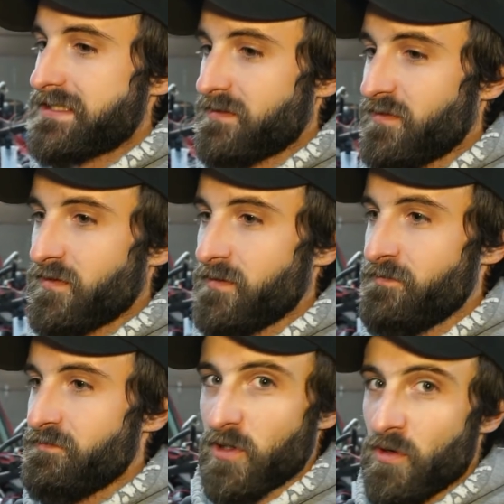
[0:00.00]
Some of
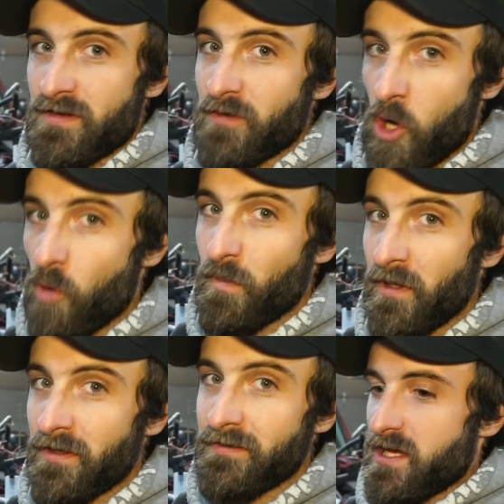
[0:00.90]
them don't even
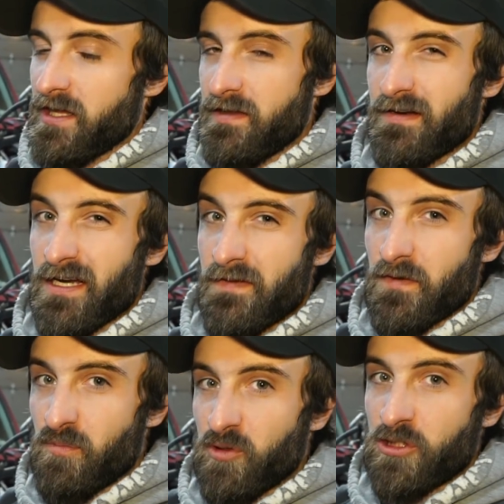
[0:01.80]
open, so I'll either
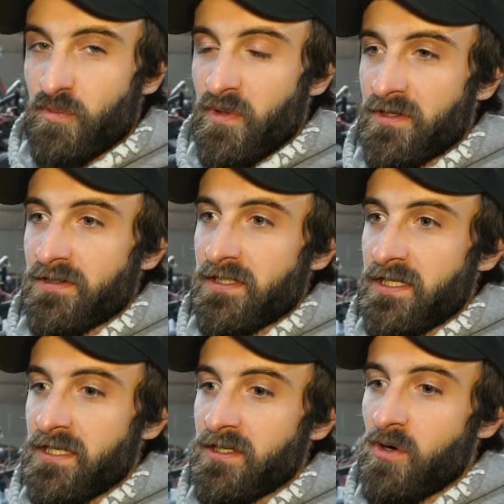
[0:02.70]
have to push the pintle
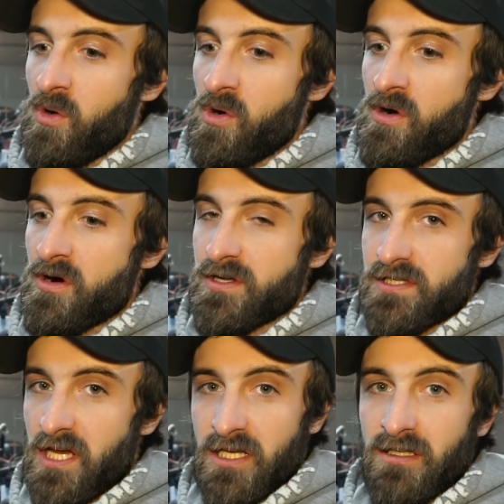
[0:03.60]
in or
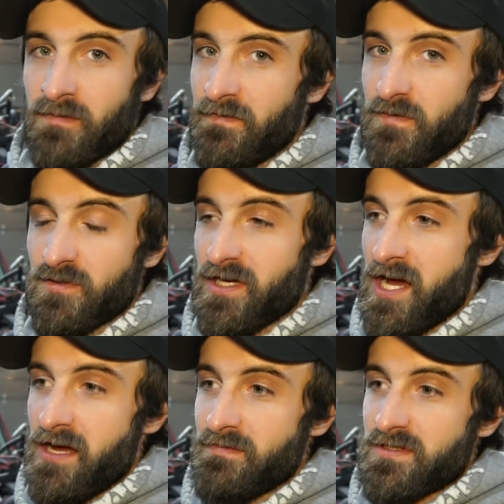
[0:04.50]
cycle them a few
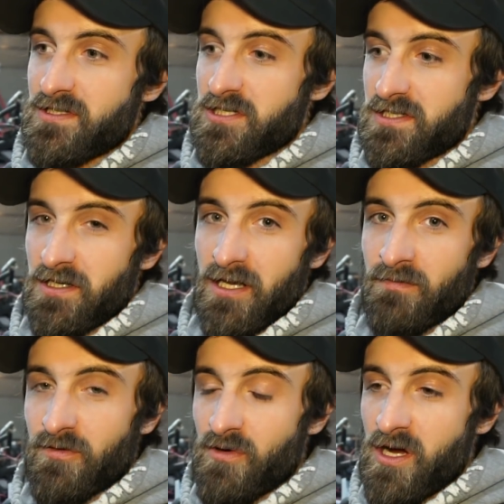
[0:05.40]
times just to get
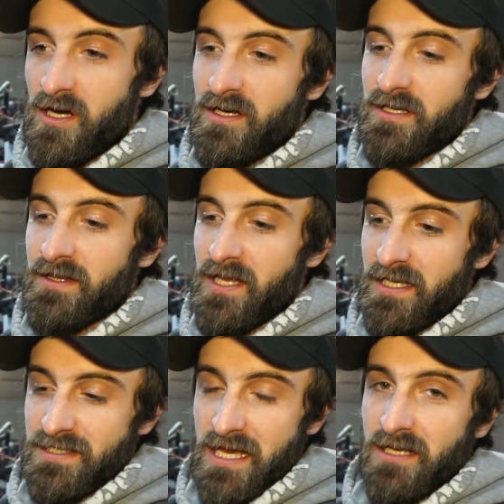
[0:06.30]
them to run, and then
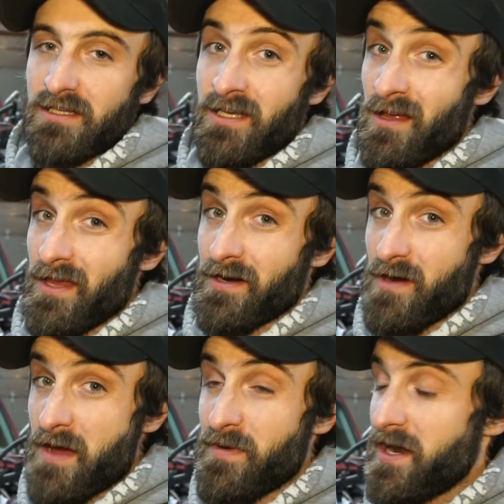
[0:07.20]
it's gotta clean all that
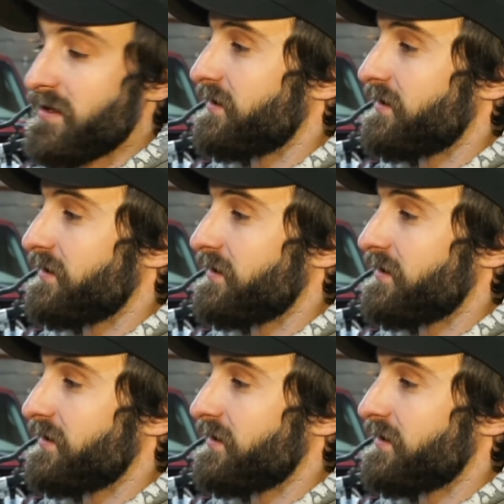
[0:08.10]
crap out of